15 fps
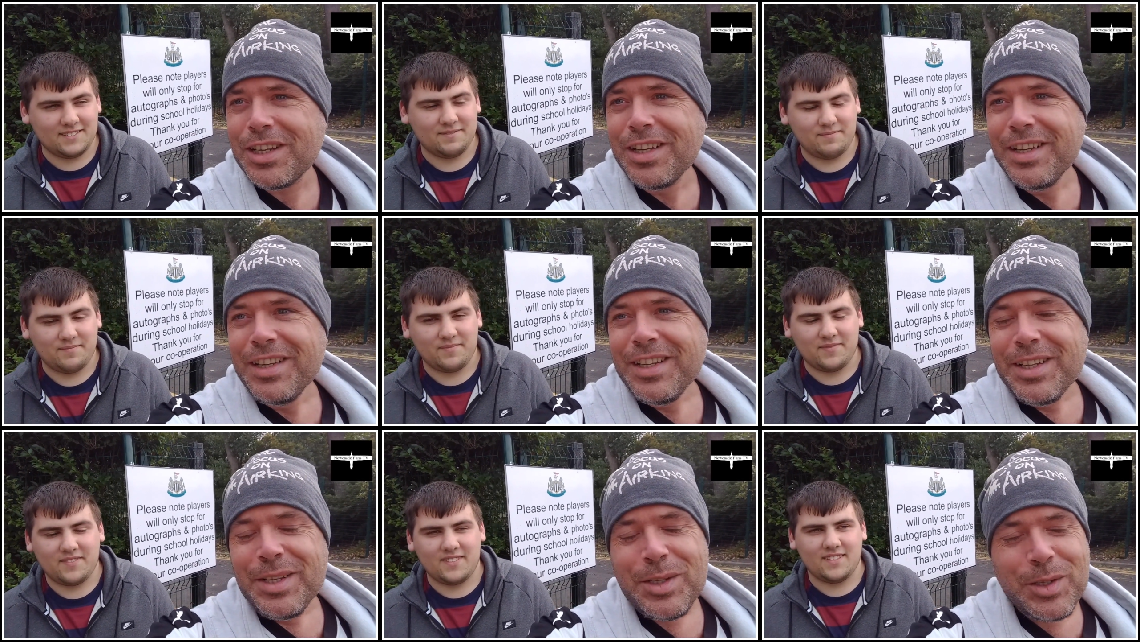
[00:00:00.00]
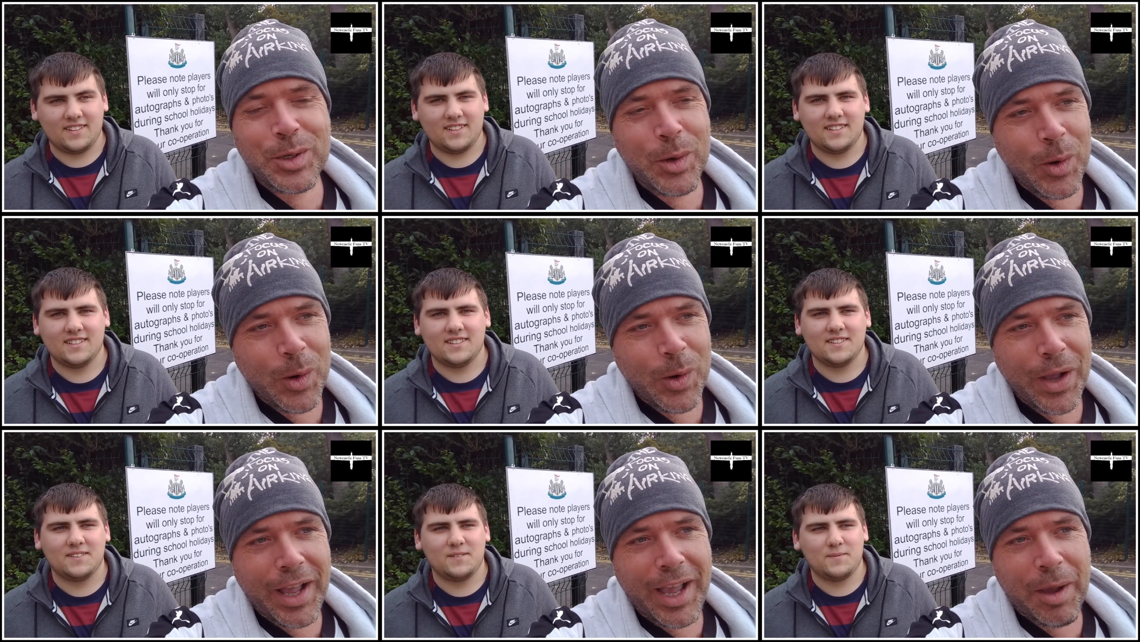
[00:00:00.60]
Speaker 1: Right.
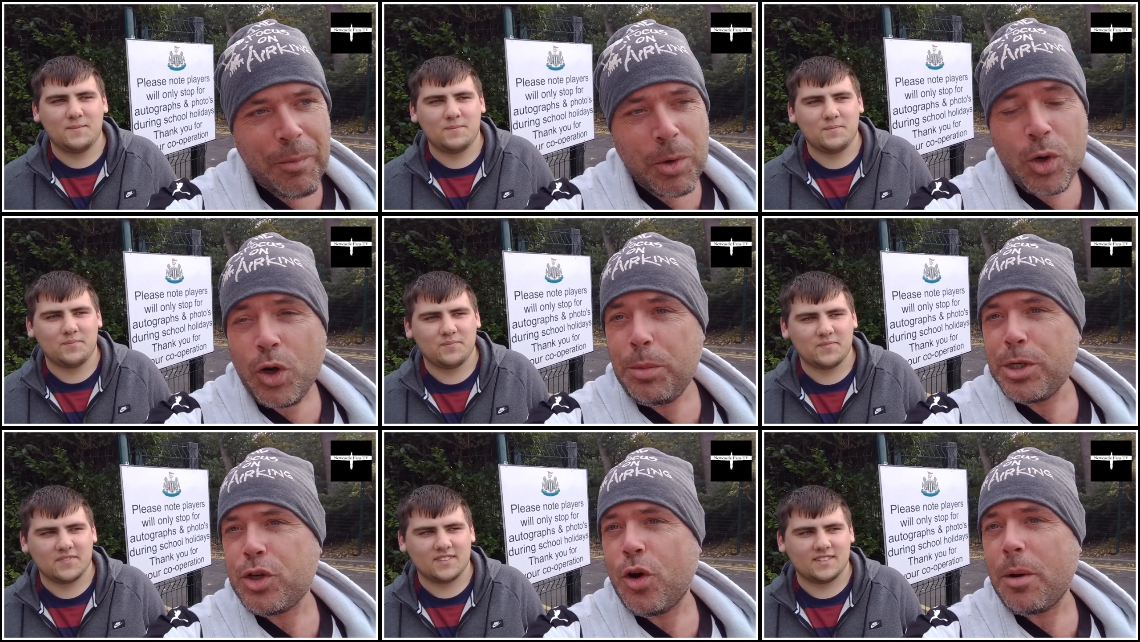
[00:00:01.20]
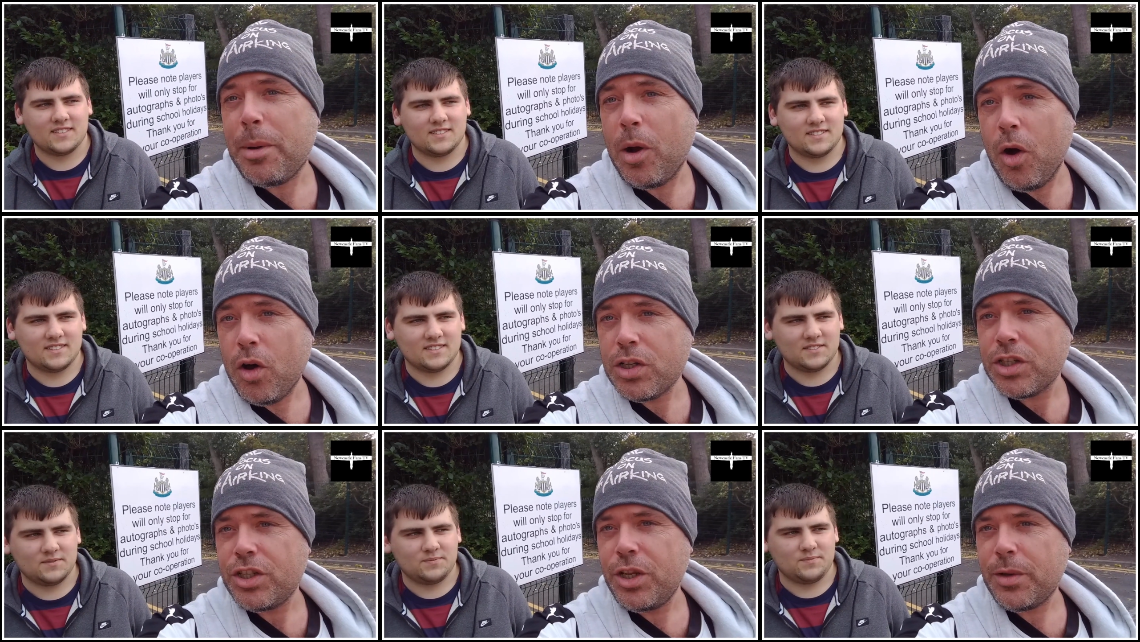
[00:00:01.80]
So um, we're going to be talking about
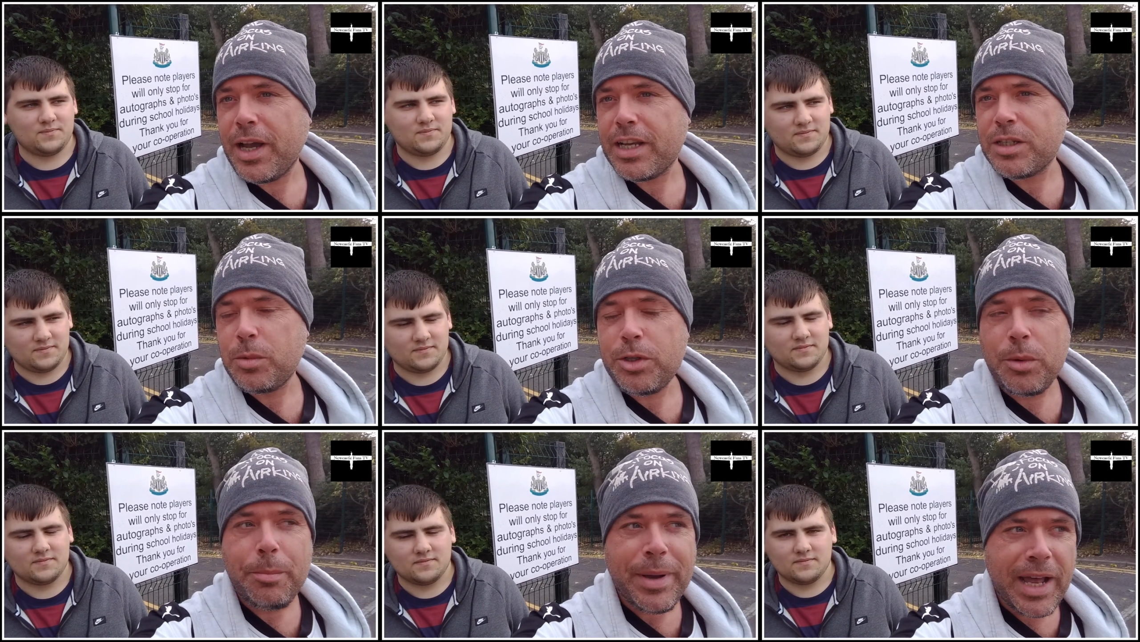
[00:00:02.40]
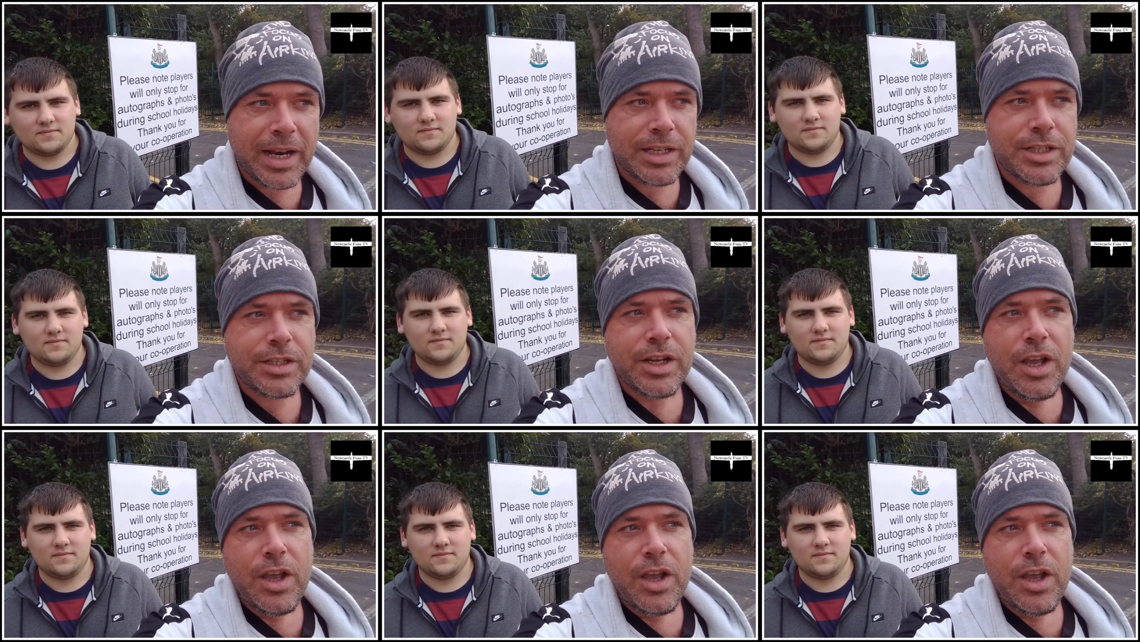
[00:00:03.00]
us, Newcastle Palace,